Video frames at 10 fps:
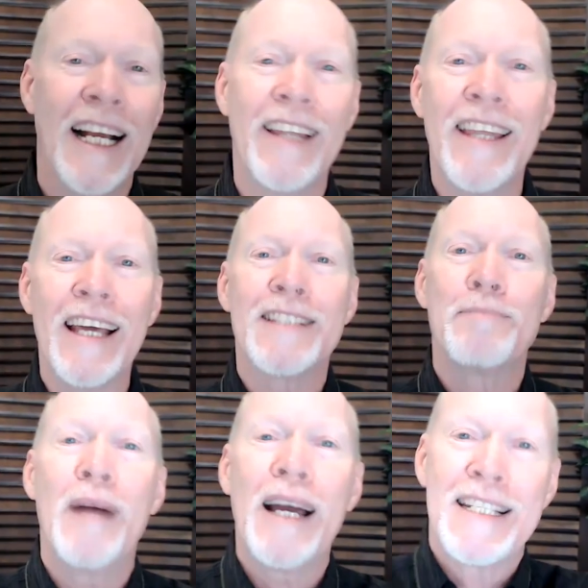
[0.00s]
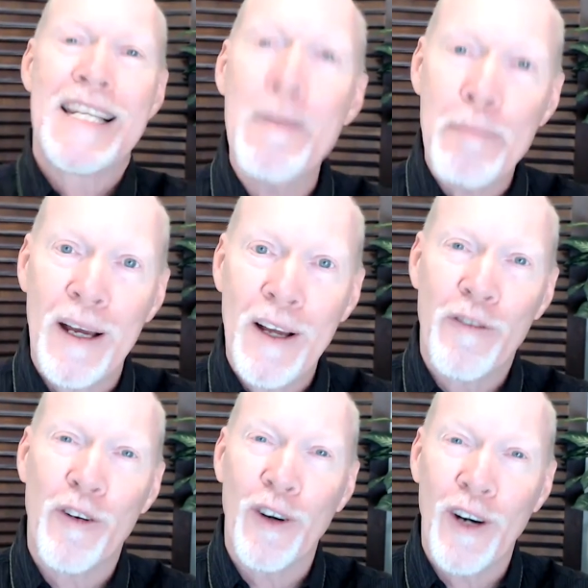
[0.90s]
And that's my tip
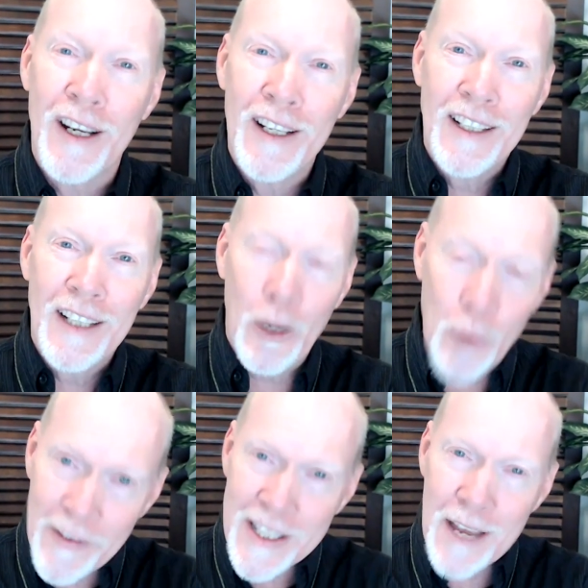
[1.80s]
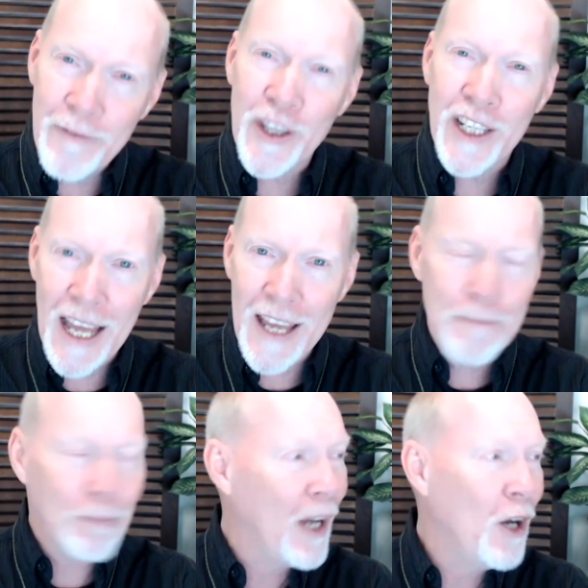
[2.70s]
for uh, Revit tip for the
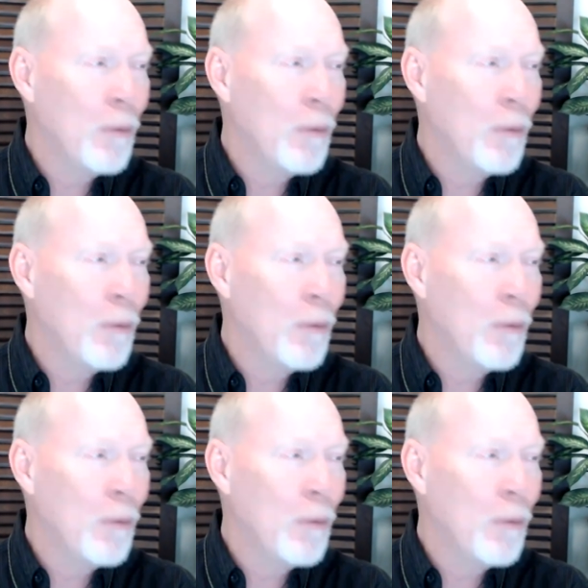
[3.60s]
day. I